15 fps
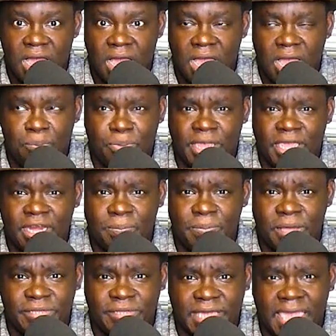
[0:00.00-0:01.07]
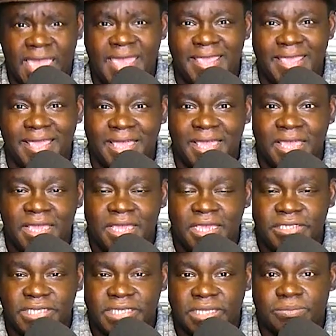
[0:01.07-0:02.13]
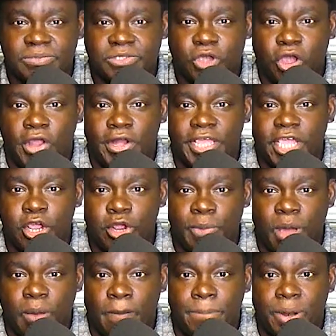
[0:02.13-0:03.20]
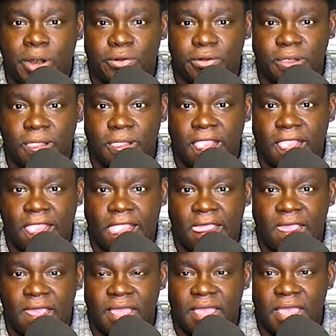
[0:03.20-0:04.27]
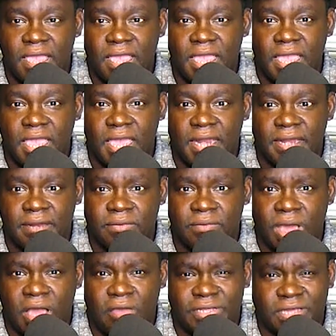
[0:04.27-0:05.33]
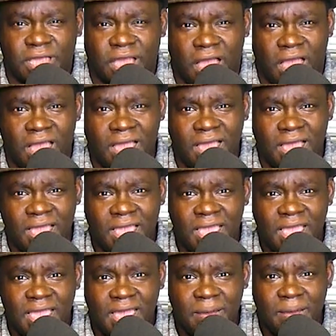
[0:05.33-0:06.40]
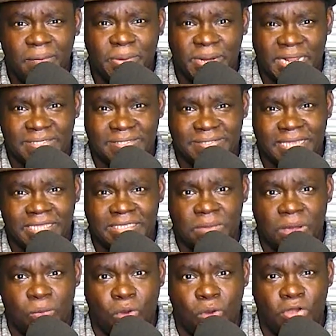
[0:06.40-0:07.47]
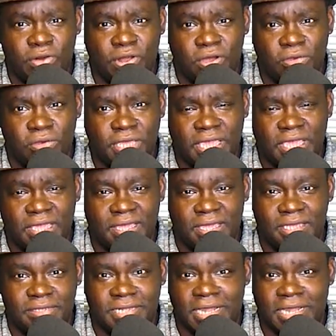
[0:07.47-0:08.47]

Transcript: I pick it up. I was like, hey, he says, I'm sorry to hear about Bert. And I was like, huh? But at the same time, I'm wondering, okay, he's